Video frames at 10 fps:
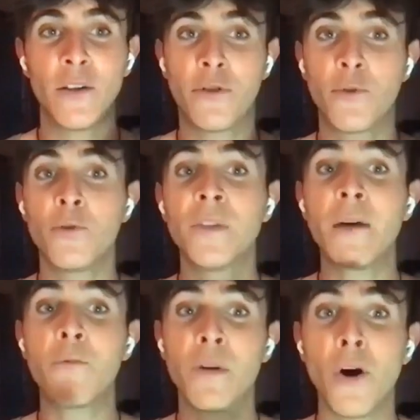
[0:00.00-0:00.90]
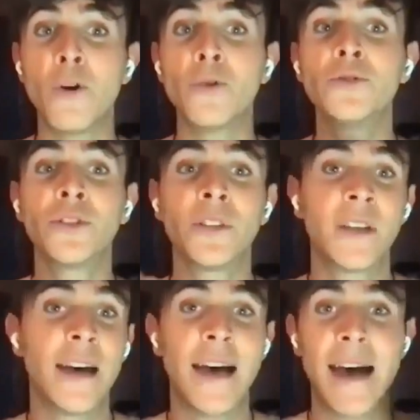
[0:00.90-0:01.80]
through the remote
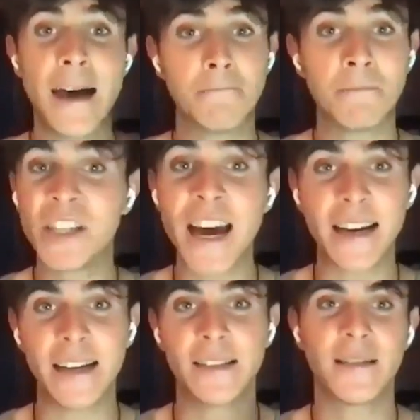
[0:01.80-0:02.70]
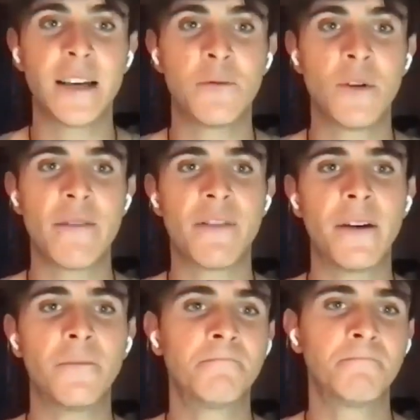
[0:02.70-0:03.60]
channels that we have
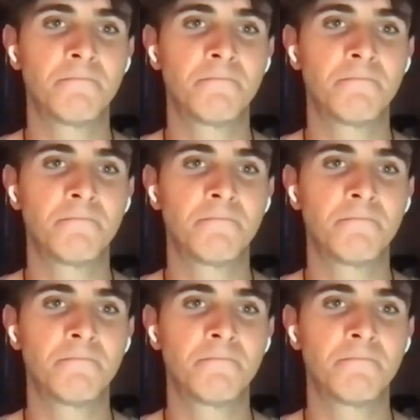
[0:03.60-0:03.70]
now.